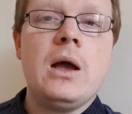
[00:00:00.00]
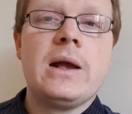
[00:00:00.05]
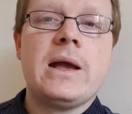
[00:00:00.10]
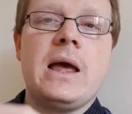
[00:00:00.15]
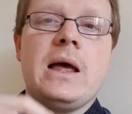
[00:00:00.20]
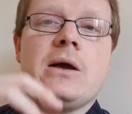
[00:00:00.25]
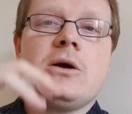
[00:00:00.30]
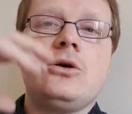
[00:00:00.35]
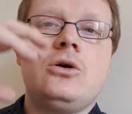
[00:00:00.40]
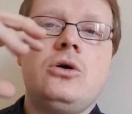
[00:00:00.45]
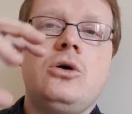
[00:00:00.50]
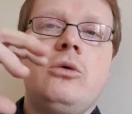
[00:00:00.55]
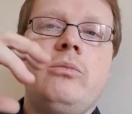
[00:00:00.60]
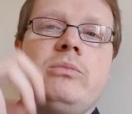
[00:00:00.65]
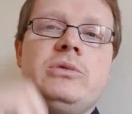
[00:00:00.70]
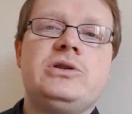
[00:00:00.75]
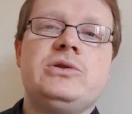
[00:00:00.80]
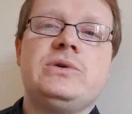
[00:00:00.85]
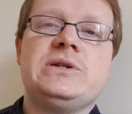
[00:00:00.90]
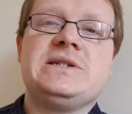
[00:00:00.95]
can't go up
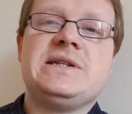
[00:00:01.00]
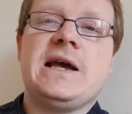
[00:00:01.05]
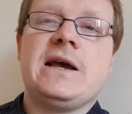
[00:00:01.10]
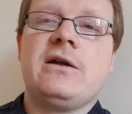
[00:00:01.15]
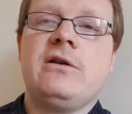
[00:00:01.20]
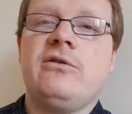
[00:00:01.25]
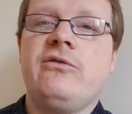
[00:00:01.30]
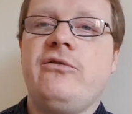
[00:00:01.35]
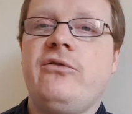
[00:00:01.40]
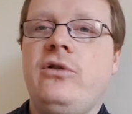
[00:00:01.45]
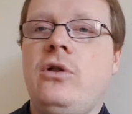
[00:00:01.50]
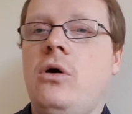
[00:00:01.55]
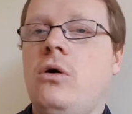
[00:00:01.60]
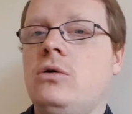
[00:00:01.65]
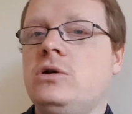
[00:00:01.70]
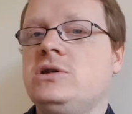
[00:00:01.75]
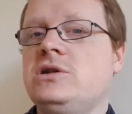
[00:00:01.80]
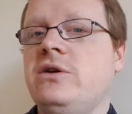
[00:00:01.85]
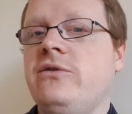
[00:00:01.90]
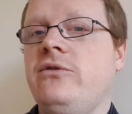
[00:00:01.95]
to a second
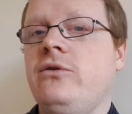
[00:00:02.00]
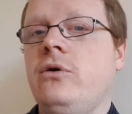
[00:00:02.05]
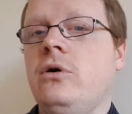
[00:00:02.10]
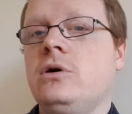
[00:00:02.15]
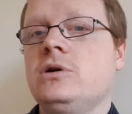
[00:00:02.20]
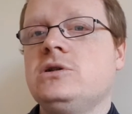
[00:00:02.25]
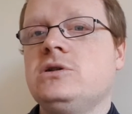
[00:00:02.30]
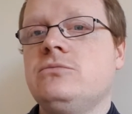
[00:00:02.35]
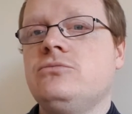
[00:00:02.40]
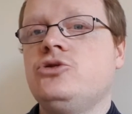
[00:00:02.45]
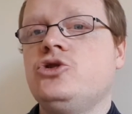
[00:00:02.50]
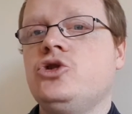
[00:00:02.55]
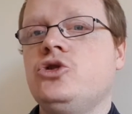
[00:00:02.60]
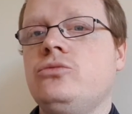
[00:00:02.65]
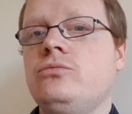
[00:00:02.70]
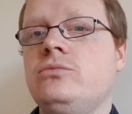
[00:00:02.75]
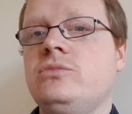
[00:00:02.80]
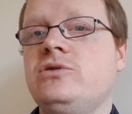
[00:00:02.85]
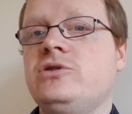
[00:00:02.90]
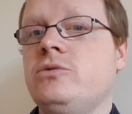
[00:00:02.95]
floor, so if you've got some
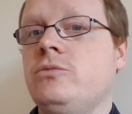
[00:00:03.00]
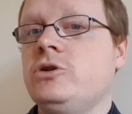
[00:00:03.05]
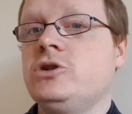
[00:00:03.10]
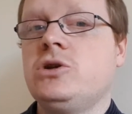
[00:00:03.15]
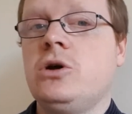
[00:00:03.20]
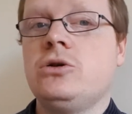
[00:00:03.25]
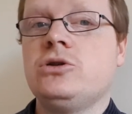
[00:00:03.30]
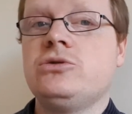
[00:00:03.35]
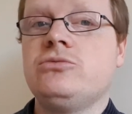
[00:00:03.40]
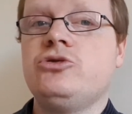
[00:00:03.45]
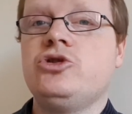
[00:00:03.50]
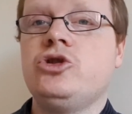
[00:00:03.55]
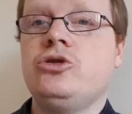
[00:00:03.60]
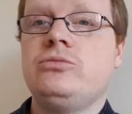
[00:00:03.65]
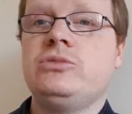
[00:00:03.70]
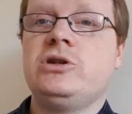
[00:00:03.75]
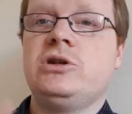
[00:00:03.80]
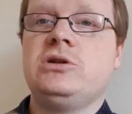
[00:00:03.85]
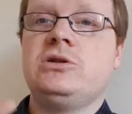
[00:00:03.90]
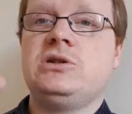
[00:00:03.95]
troops, someone's got some
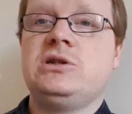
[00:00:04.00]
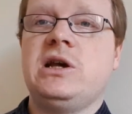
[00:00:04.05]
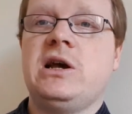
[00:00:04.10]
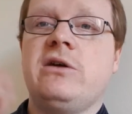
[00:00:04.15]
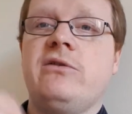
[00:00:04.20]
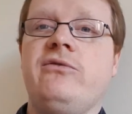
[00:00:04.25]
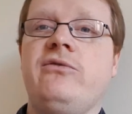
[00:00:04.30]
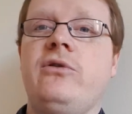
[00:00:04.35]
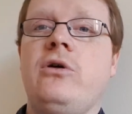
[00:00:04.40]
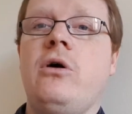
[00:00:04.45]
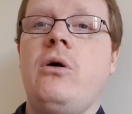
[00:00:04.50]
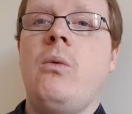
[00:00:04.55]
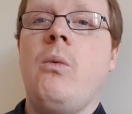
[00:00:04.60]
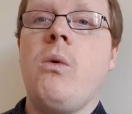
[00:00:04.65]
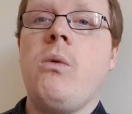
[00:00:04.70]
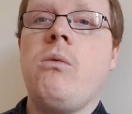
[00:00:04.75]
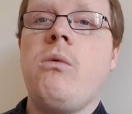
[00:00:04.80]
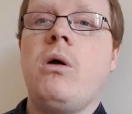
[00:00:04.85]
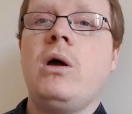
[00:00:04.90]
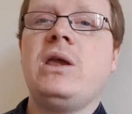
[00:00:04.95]
troops at the second floor,
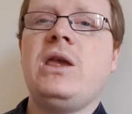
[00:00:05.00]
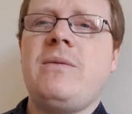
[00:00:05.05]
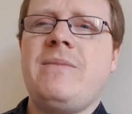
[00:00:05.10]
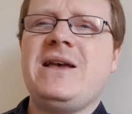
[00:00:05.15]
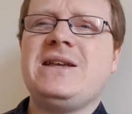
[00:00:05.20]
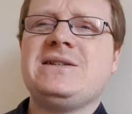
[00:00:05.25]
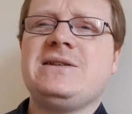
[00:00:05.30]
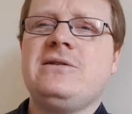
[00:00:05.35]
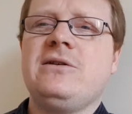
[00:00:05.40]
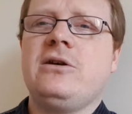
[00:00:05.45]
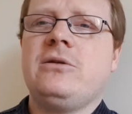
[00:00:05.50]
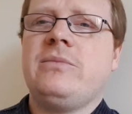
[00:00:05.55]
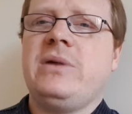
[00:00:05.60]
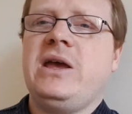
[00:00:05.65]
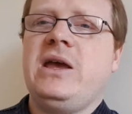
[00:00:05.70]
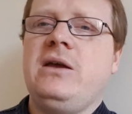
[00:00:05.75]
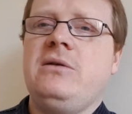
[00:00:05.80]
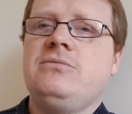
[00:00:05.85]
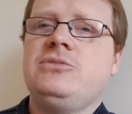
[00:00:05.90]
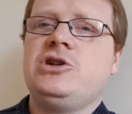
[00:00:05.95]
you're basically going to
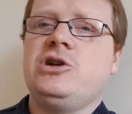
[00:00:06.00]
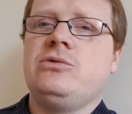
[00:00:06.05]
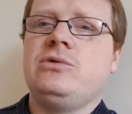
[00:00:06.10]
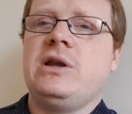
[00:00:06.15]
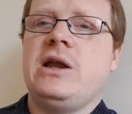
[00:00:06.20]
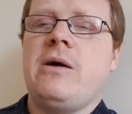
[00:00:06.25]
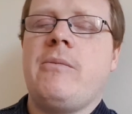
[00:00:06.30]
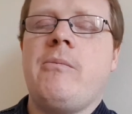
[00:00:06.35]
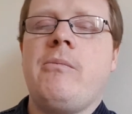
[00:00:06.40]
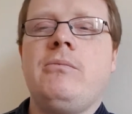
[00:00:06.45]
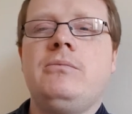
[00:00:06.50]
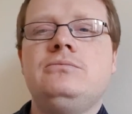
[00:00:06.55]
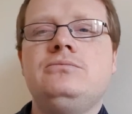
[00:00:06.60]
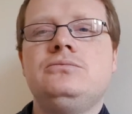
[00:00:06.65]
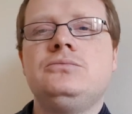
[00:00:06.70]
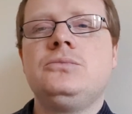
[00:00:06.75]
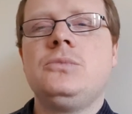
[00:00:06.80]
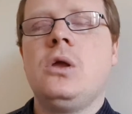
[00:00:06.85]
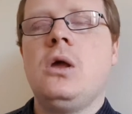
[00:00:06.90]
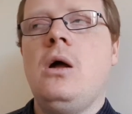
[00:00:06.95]
be shooting at
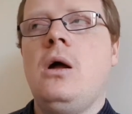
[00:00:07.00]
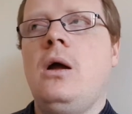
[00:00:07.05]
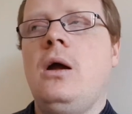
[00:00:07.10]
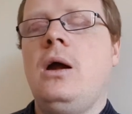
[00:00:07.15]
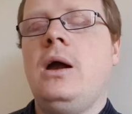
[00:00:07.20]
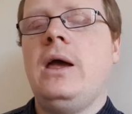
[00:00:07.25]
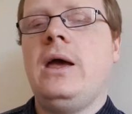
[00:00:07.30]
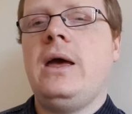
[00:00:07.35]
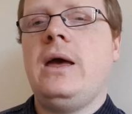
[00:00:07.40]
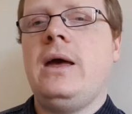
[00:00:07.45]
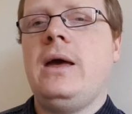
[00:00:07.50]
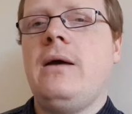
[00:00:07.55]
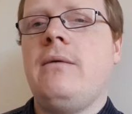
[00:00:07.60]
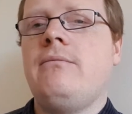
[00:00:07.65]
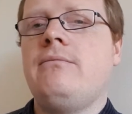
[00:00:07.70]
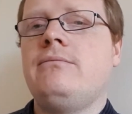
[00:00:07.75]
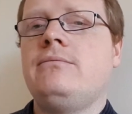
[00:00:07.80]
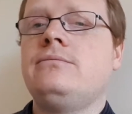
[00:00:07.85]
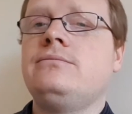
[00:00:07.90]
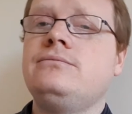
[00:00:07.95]

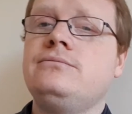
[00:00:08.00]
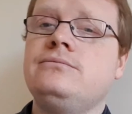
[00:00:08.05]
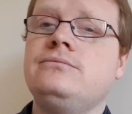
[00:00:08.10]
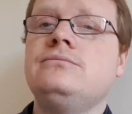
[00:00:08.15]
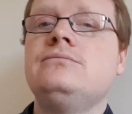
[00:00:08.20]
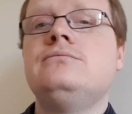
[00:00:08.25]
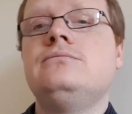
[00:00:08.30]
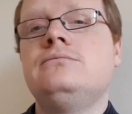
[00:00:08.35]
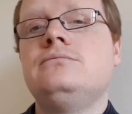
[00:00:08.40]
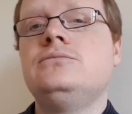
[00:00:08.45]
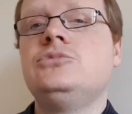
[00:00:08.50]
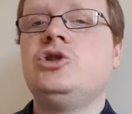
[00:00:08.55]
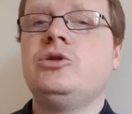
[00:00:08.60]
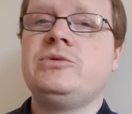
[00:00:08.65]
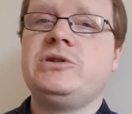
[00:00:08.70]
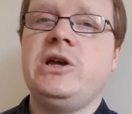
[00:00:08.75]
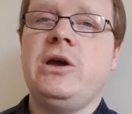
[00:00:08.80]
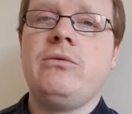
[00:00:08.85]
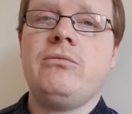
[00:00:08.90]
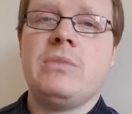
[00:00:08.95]
them. It's
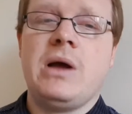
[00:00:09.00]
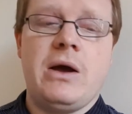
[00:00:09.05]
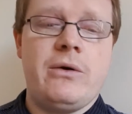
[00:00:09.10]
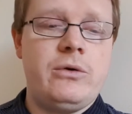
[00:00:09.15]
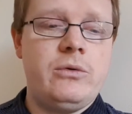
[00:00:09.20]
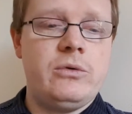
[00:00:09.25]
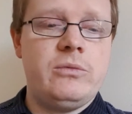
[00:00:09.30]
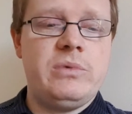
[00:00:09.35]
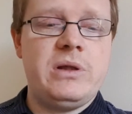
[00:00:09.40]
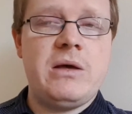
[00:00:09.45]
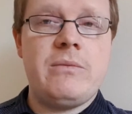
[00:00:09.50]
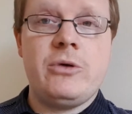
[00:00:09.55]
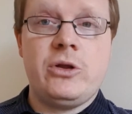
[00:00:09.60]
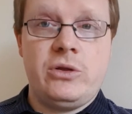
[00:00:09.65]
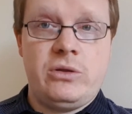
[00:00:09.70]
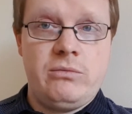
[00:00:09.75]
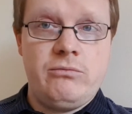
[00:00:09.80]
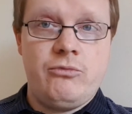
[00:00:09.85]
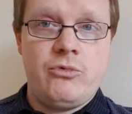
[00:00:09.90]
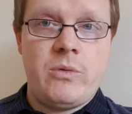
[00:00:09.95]
up to you how you want to play,
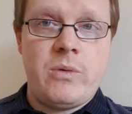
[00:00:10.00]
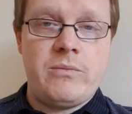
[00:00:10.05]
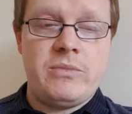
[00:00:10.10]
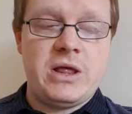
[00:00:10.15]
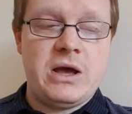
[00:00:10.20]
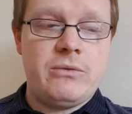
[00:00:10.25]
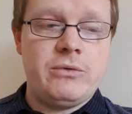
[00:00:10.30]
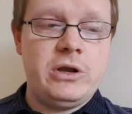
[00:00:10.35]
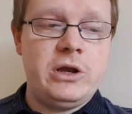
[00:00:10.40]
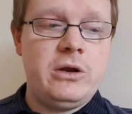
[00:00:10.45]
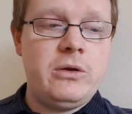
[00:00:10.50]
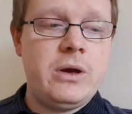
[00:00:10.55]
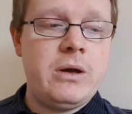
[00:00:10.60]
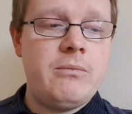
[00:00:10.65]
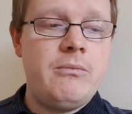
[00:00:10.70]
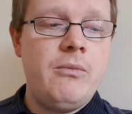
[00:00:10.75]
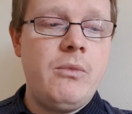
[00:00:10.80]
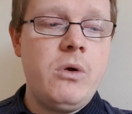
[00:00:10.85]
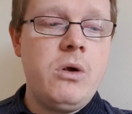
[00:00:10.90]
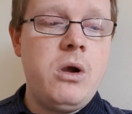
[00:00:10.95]
but remember that when you do it.
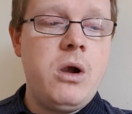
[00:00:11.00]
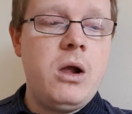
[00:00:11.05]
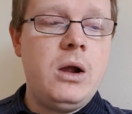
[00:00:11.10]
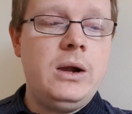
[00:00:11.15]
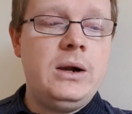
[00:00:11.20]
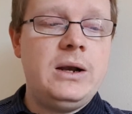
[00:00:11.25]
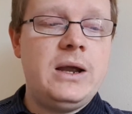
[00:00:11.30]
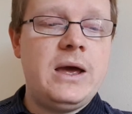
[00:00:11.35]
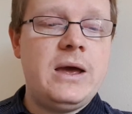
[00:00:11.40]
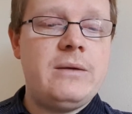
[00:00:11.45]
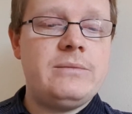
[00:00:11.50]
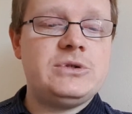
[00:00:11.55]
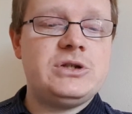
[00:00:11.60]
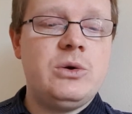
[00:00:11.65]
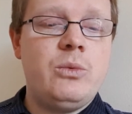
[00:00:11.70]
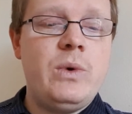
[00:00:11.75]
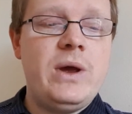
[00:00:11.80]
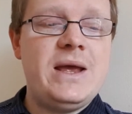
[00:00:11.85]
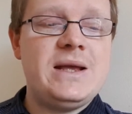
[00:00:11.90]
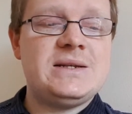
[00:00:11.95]

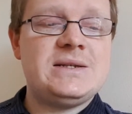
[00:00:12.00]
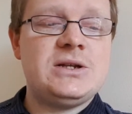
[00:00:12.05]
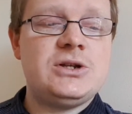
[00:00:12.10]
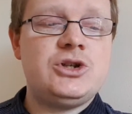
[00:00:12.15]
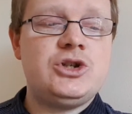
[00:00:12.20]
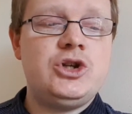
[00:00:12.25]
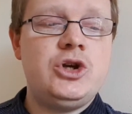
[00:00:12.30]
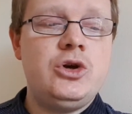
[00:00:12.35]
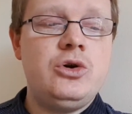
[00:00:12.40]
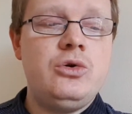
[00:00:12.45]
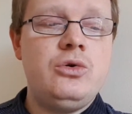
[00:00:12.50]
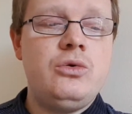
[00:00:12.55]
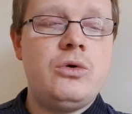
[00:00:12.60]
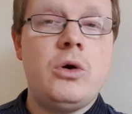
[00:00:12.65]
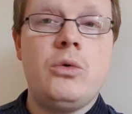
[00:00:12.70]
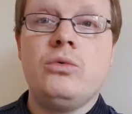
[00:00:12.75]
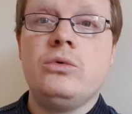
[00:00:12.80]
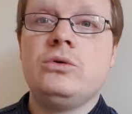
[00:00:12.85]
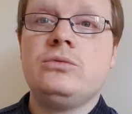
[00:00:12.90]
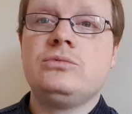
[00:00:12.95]
So ways
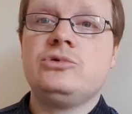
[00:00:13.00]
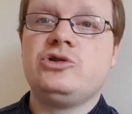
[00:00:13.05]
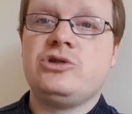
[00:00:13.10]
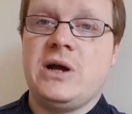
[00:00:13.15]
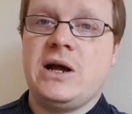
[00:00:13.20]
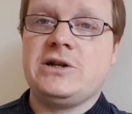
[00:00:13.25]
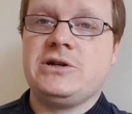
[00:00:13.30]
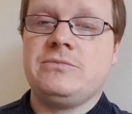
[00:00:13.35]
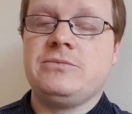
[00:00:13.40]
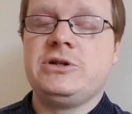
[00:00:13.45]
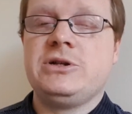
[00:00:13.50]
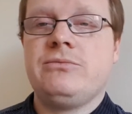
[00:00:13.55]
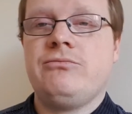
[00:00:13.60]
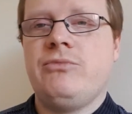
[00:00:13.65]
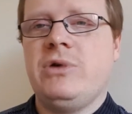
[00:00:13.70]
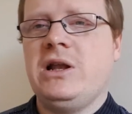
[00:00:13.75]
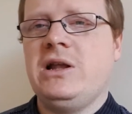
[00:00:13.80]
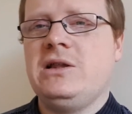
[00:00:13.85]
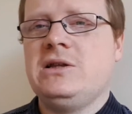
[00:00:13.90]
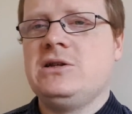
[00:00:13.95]
to... stratagems.
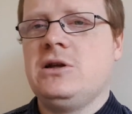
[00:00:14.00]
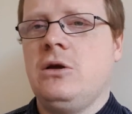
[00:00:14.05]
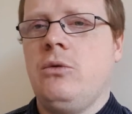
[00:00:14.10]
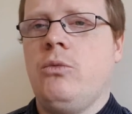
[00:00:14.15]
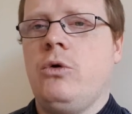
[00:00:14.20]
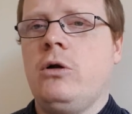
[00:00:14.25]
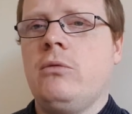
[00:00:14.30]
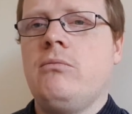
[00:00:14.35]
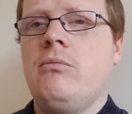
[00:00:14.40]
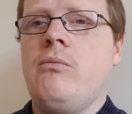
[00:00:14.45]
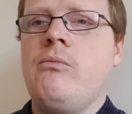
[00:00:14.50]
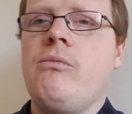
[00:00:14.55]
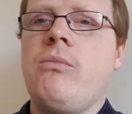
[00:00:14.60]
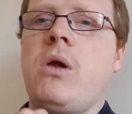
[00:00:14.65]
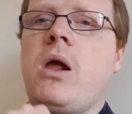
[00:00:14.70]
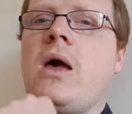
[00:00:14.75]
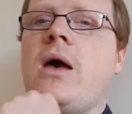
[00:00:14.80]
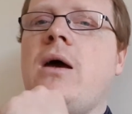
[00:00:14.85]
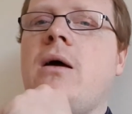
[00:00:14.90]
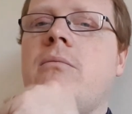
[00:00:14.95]
Really, there's only one.
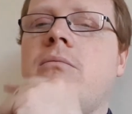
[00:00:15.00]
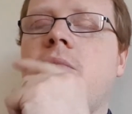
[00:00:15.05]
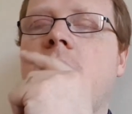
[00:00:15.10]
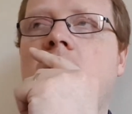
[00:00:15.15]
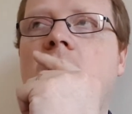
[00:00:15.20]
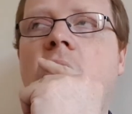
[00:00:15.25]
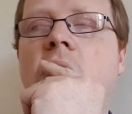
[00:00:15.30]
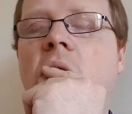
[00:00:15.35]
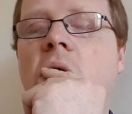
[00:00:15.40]
Sorry